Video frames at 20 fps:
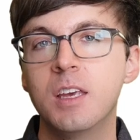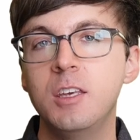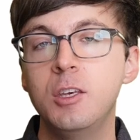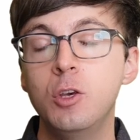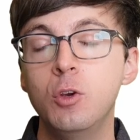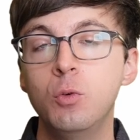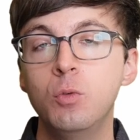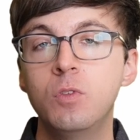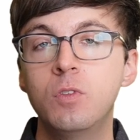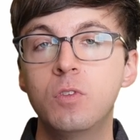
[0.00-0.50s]

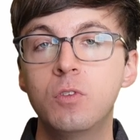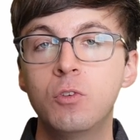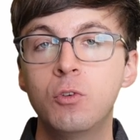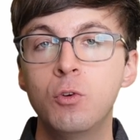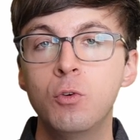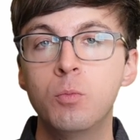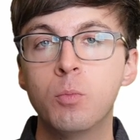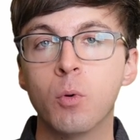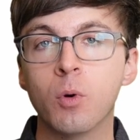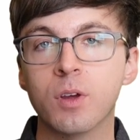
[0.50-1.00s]
use
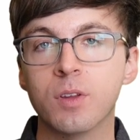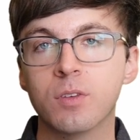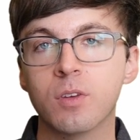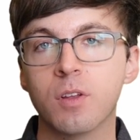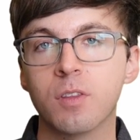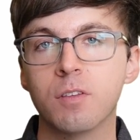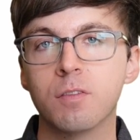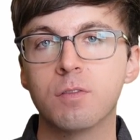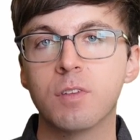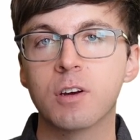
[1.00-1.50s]
2 points
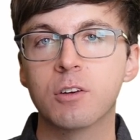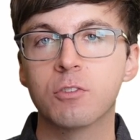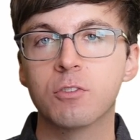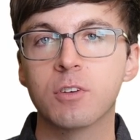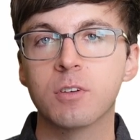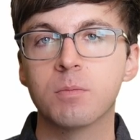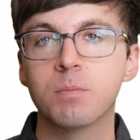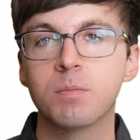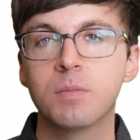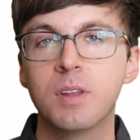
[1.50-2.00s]
on the
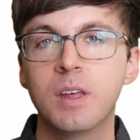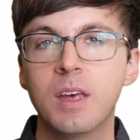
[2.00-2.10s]
function.